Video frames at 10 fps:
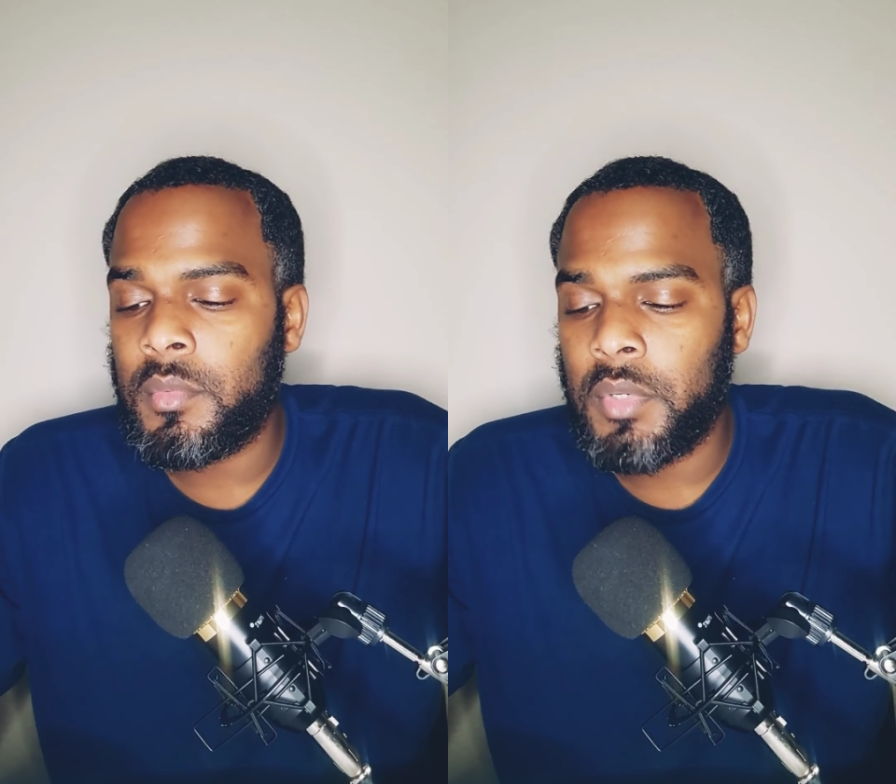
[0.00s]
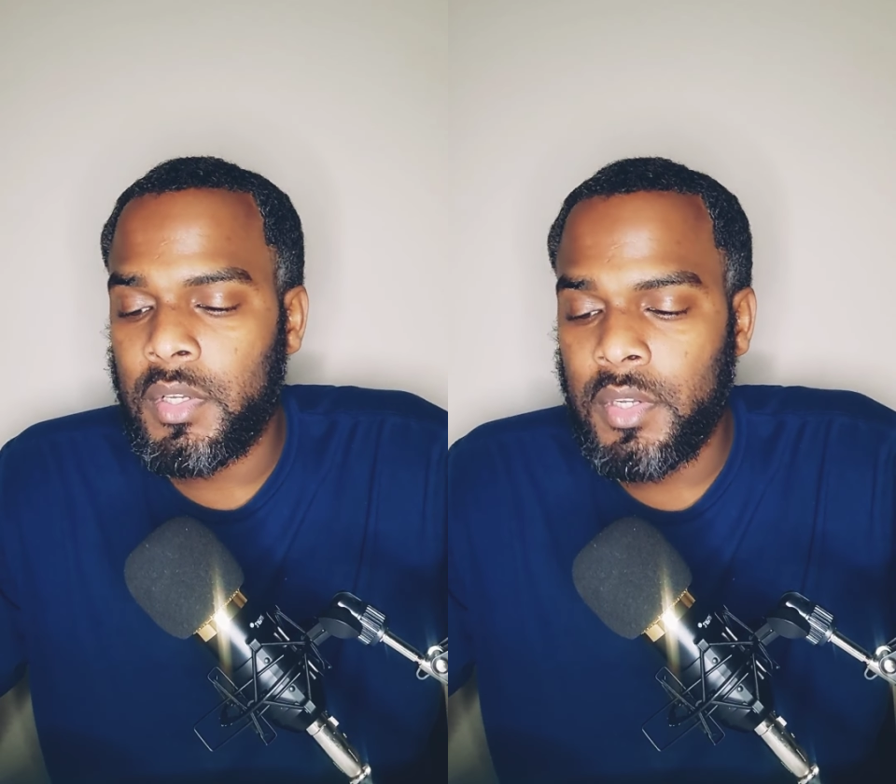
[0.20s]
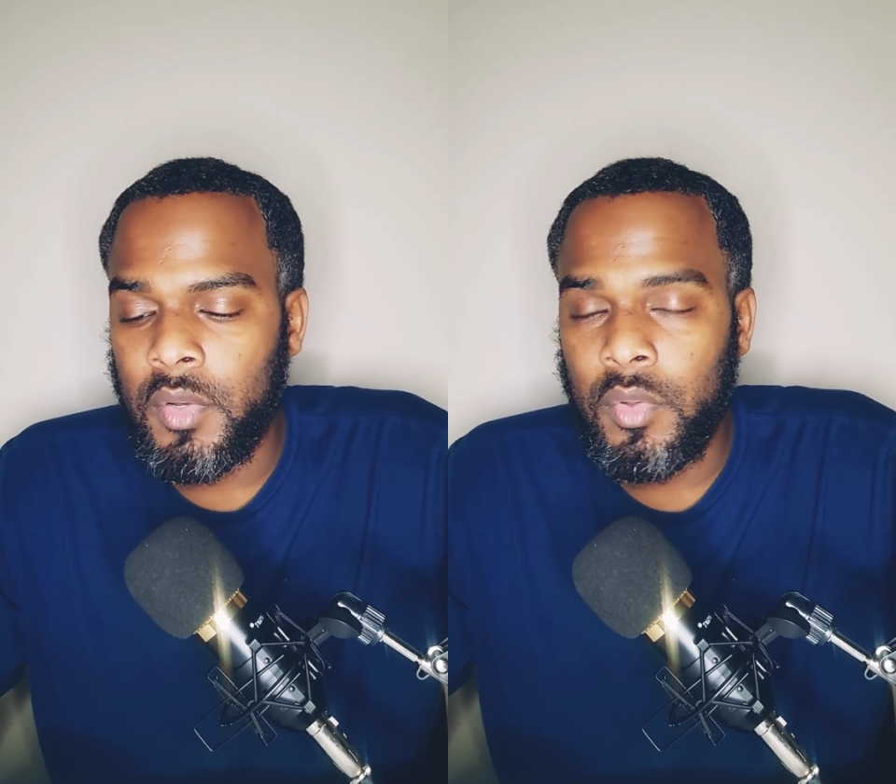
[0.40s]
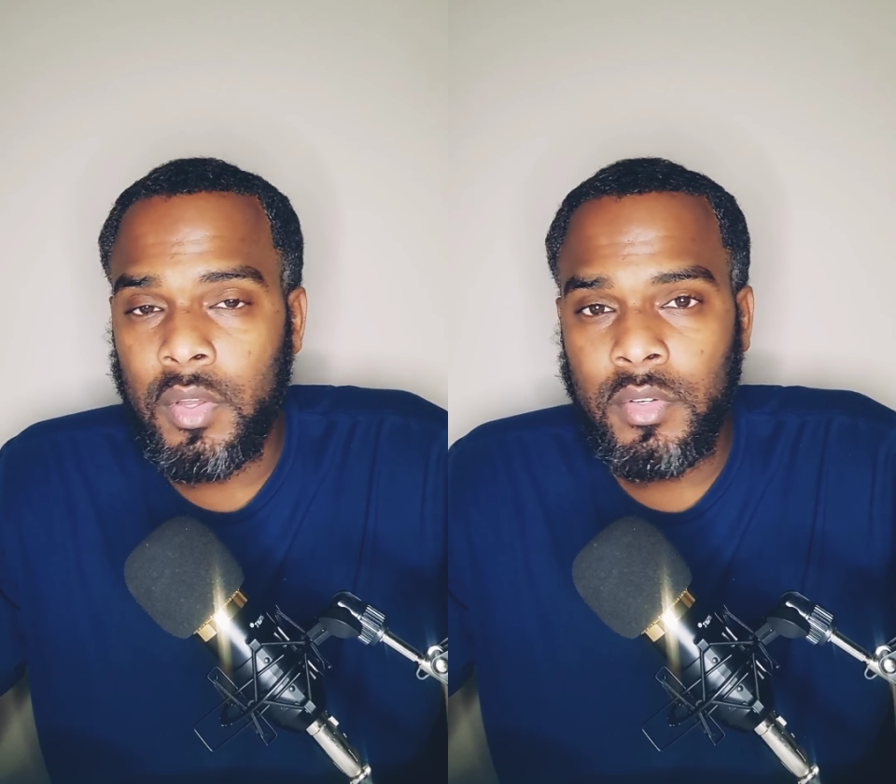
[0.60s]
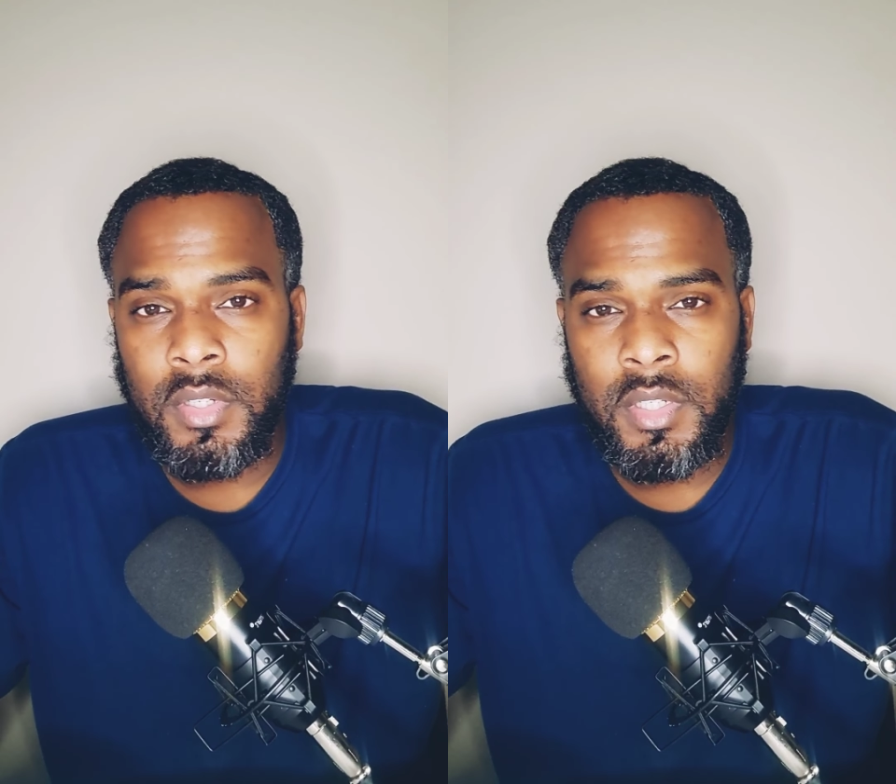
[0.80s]
we are no
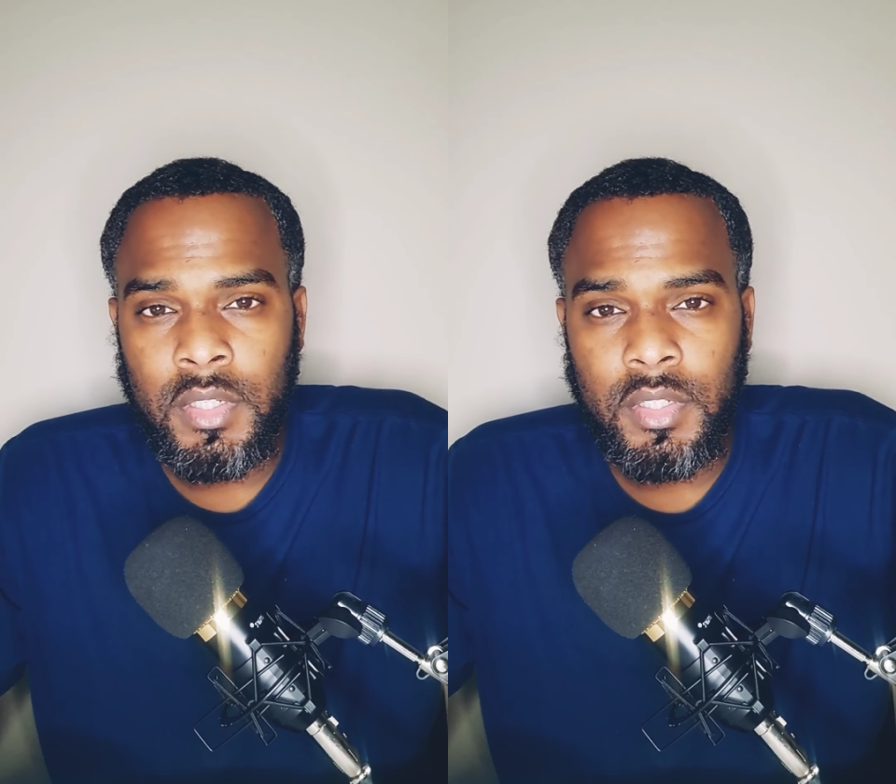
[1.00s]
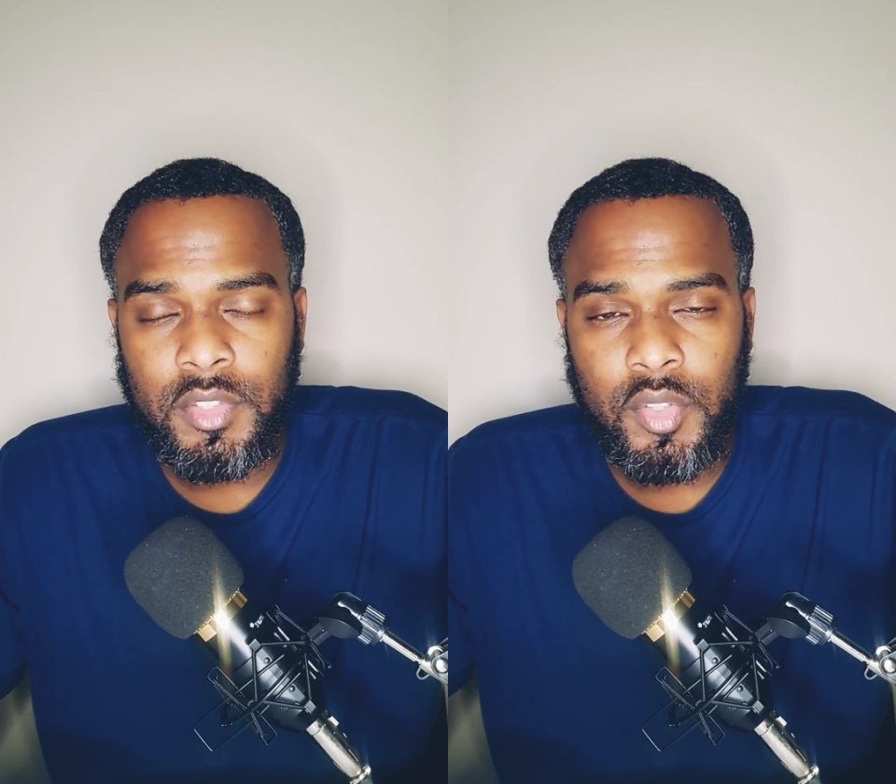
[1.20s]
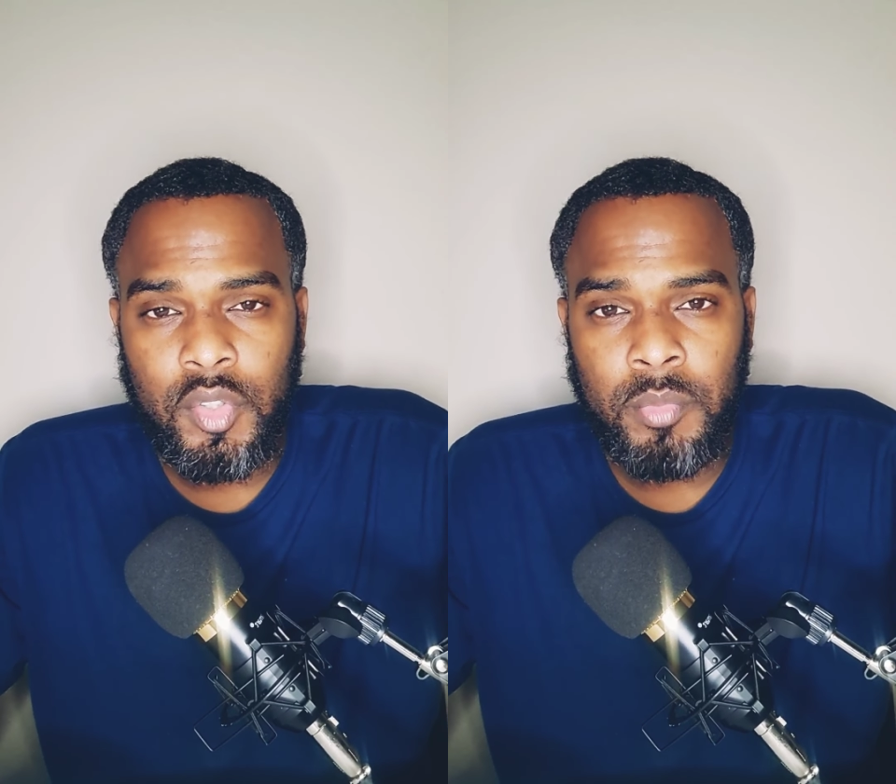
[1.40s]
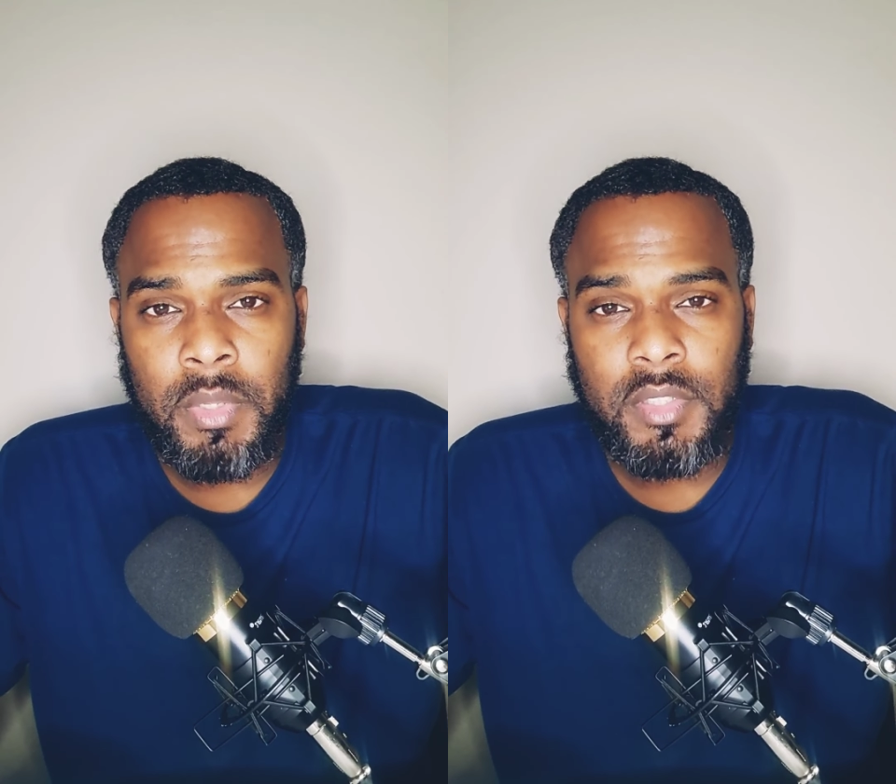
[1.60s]
longer under a schoolmaster.